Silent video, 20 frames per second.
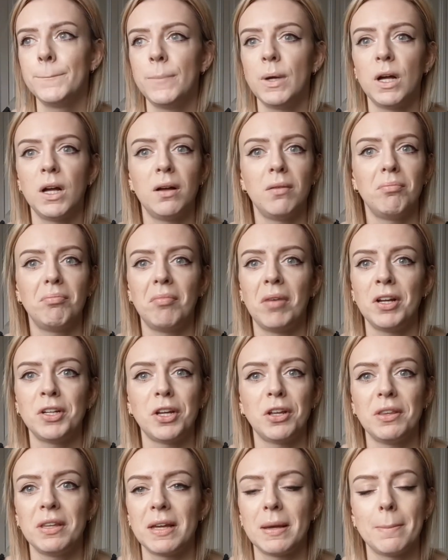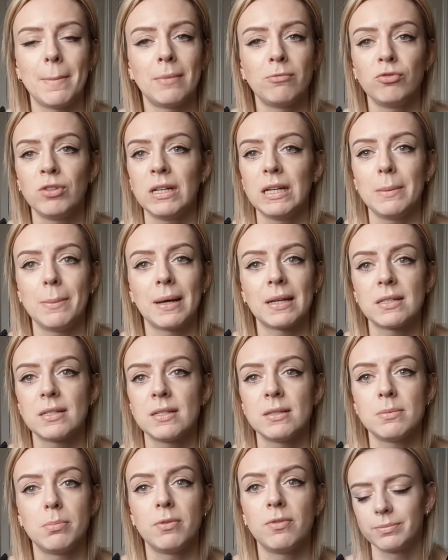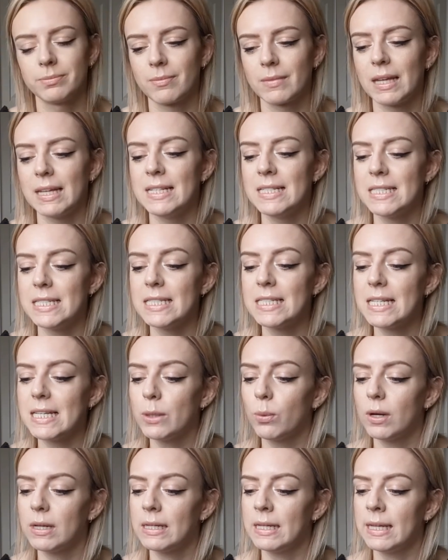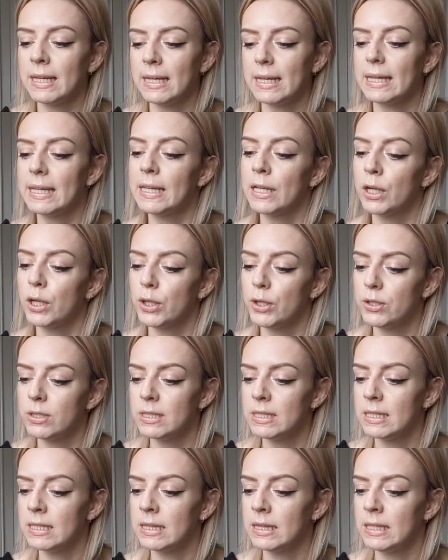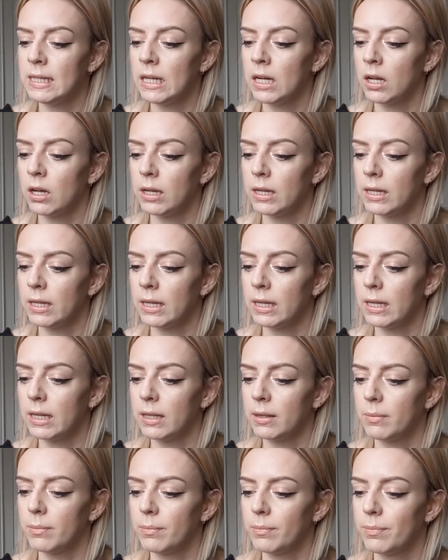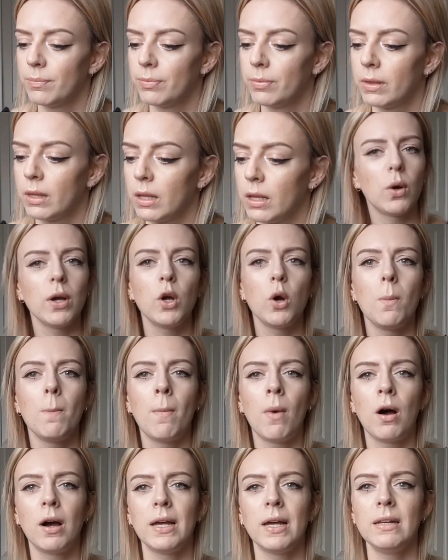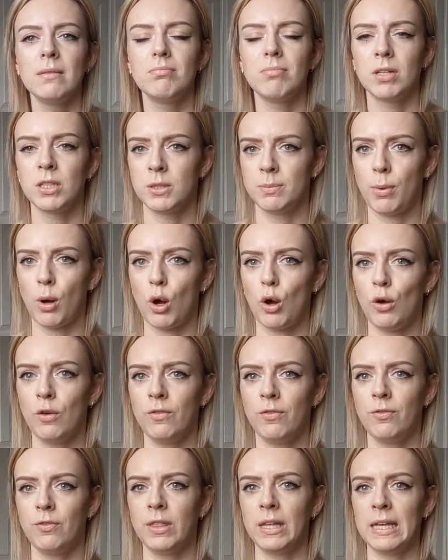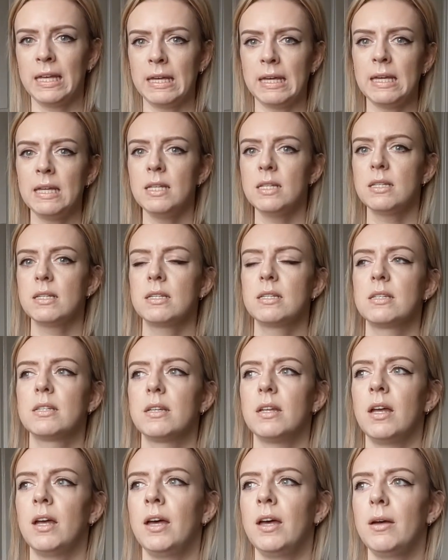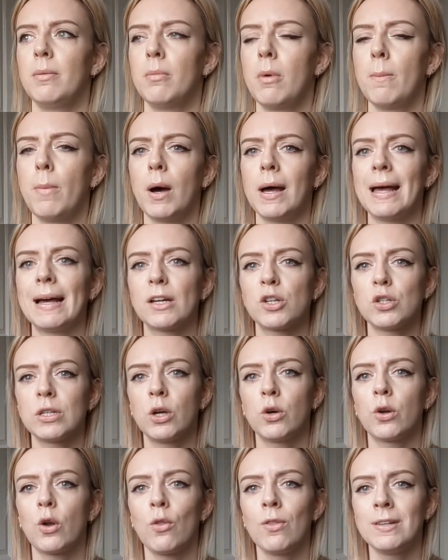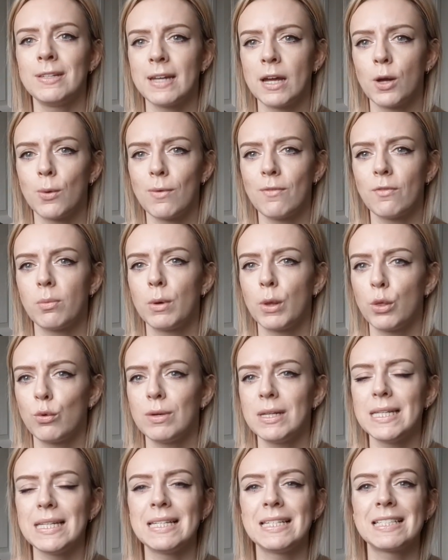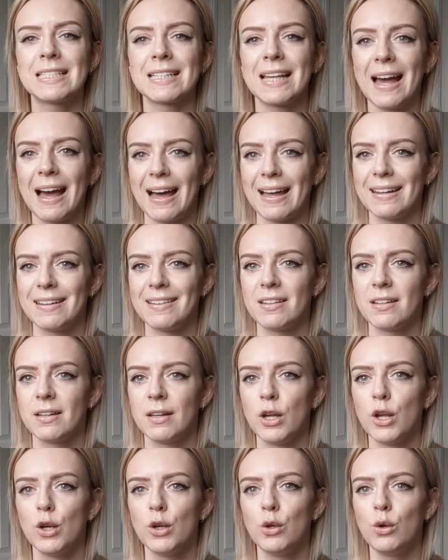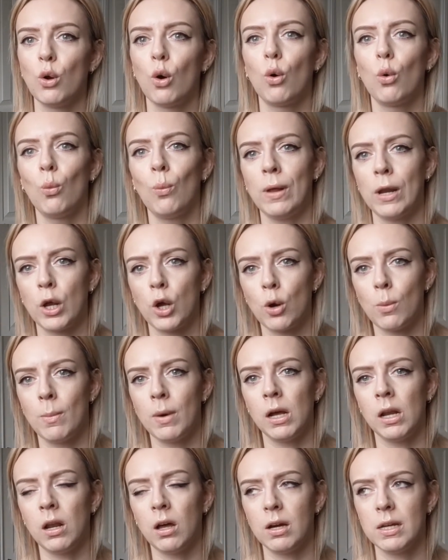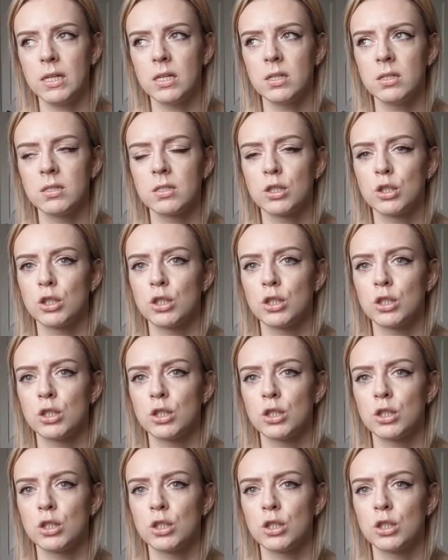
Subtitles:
but I don't think it really matters. Is the teeth whitening kit included in the aligner kit? So I got mine as part of the kit, but I actually got it on the day I went for my 3D scan, not when I got my aligners,